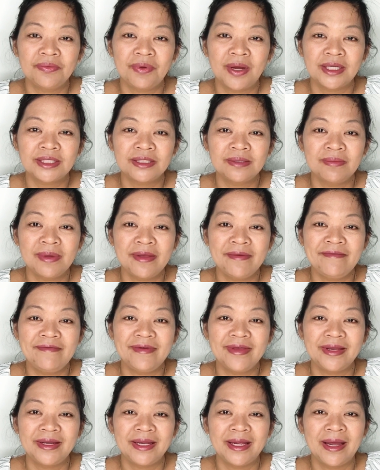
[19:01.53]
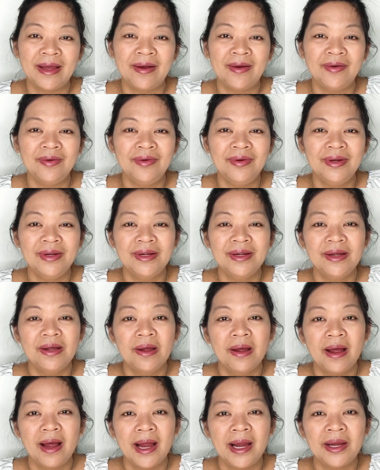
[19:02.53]
watching my video.
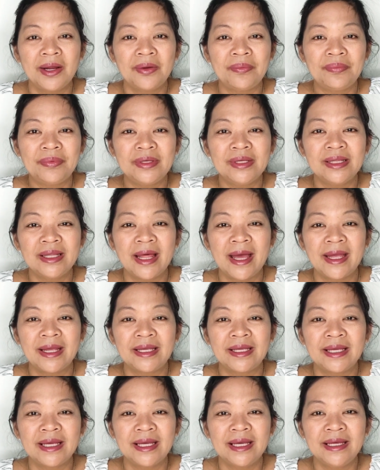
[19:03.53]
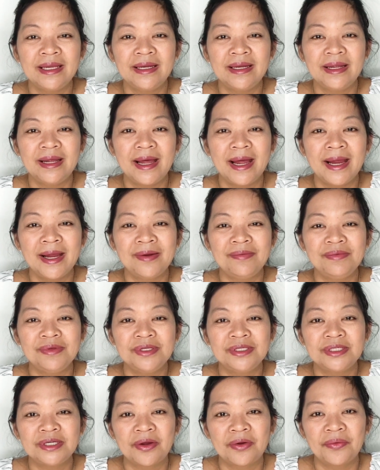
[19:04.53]
I hope you like it. I hope
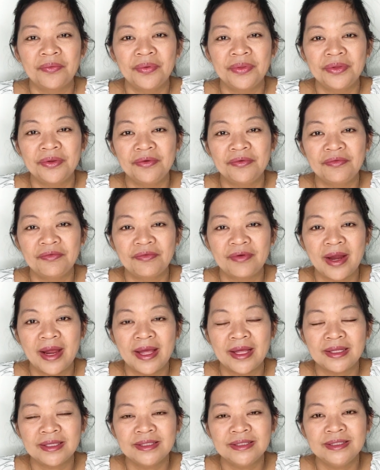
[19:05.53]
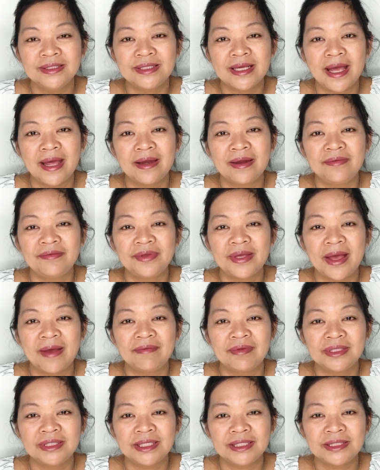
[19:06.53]
you share it with your friends. And if you
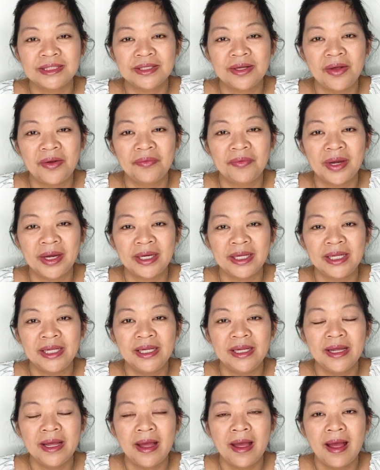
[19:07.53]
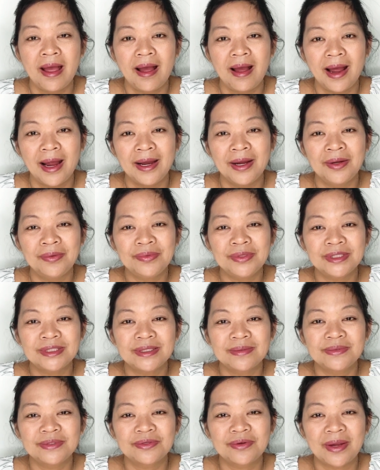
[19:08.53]
haven't done so already, I hope you
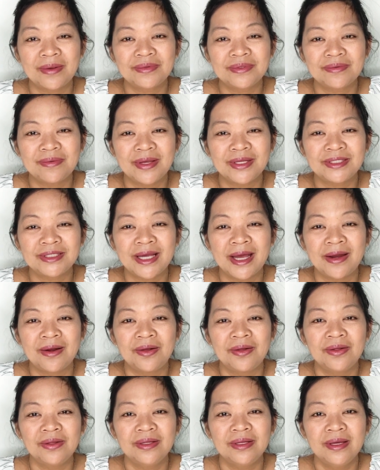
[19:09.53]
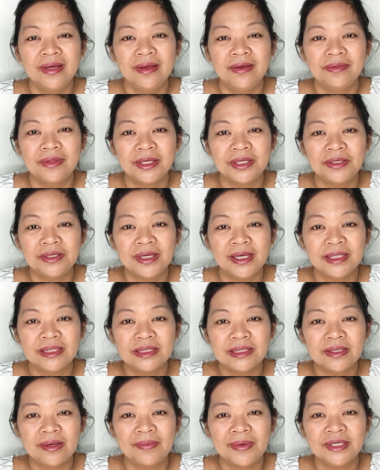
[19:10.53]
subscribe to my channel. Thank you
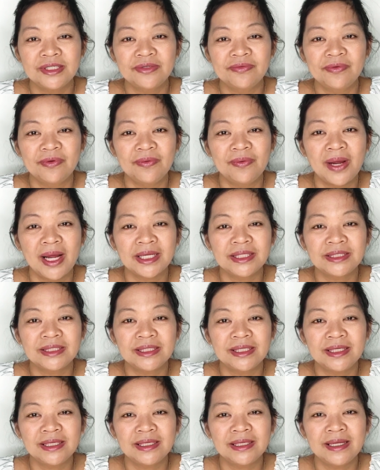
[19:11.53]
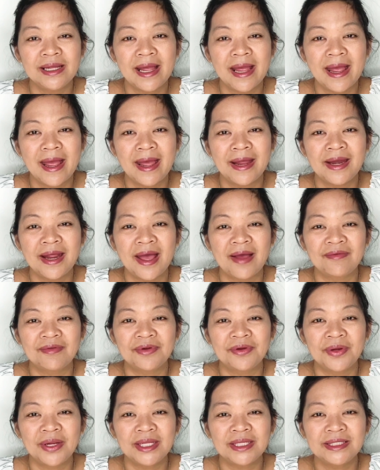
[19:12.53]
guys so much for watching, and have
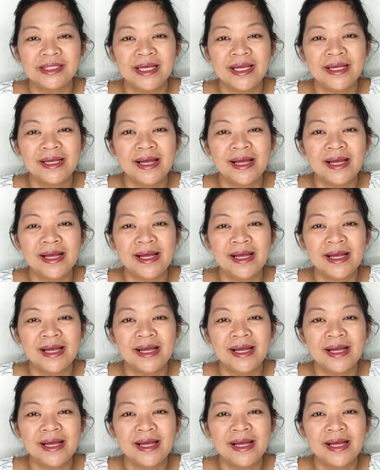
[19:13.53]
a great day,